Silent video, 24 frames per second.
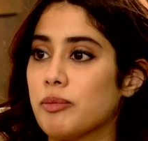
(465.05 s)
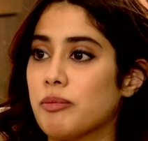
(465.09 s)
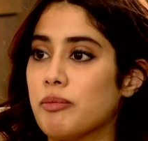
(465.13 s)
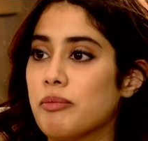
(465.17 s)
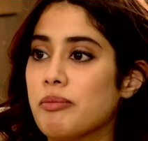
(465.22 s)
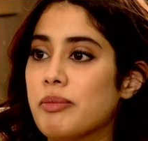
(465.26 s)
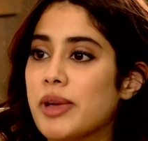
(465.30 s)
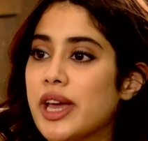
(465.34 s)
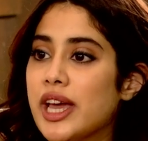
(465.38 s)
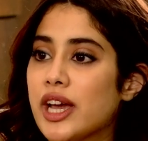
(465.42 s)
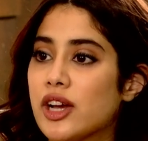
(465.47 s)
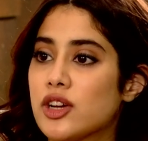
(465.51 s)

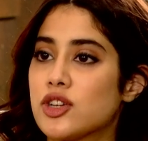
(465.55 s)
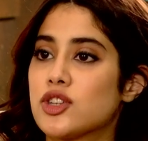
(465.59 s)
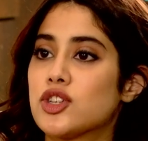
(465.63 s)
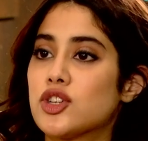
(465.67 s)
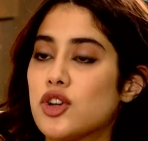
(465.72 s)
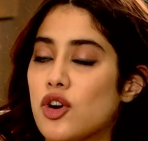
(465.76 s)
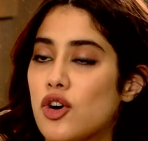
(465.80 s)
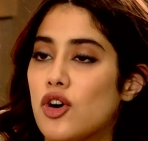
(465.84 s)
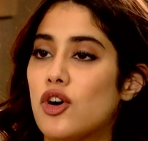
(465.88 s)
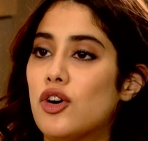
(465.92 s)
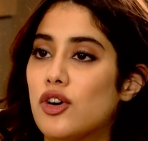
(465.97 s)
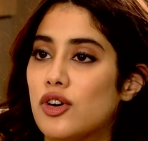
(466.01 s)
make
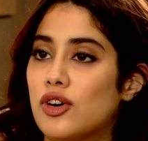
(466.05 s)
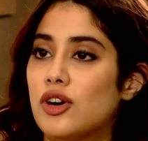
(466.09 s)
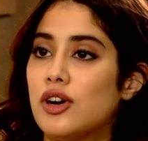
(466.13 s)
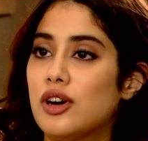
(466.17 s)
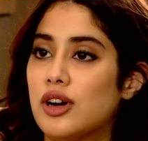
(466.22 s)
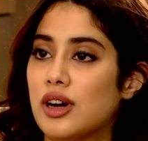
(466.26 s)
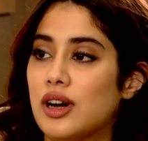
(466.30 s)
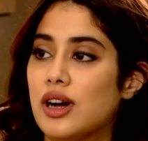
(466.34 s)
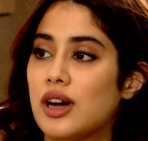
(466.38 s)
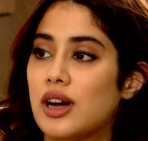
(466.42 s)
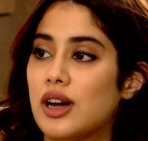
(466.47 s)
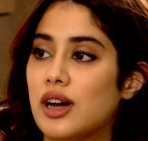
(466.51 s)
sure
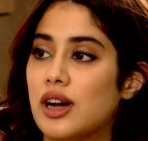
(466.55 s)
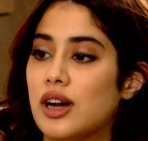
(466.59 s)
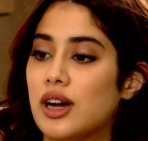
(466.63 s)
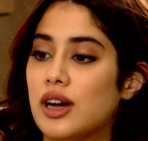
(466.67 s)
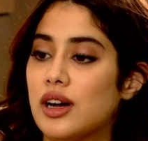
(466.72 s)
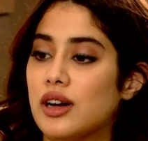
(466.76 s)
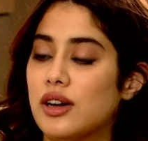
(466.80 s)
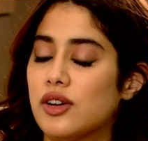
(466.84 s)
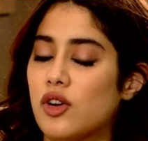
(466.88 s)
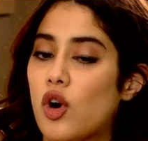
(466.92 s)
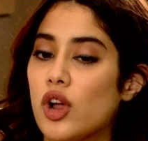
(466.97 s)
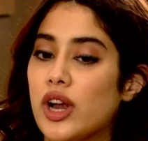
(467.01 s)

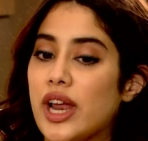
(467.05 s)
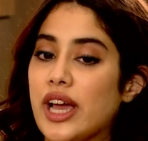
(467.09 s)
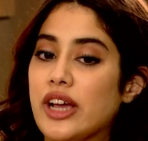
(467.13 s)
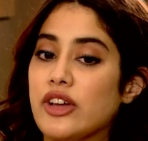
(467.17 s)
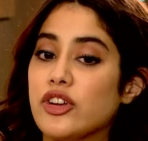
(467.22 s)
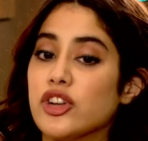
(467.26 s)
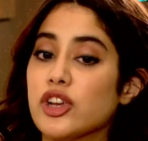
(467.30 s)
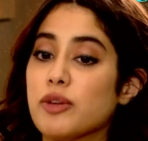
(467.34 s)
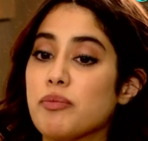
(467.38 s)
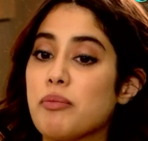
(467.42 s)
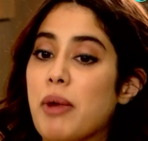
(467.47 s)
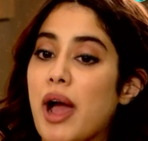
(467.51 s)
or like
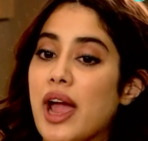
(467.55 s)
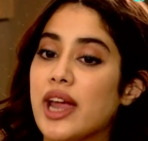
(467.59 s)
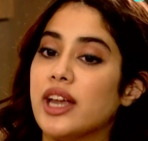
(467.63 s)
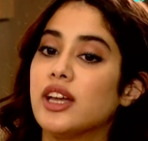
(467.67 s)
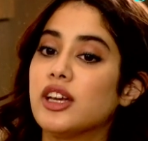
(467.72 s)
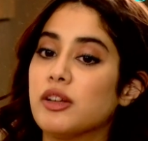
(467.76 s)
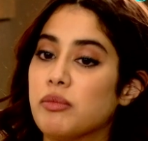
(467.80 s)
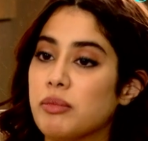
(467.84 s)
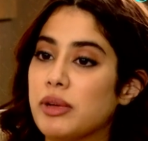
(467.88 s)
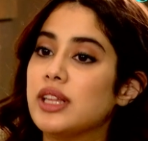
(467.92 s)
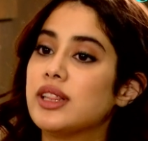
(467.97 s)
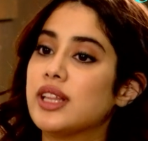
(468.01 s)

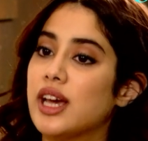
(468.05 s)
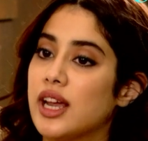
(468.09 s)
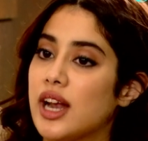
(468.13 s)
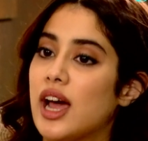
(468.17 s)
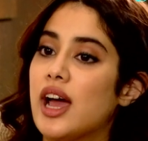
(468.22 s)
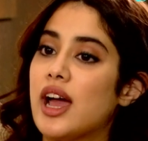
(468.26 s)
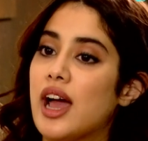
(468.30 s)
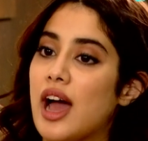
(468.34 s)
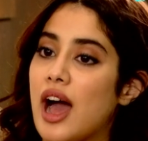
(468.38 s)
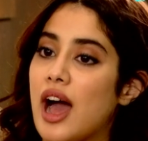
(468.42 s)
remind me that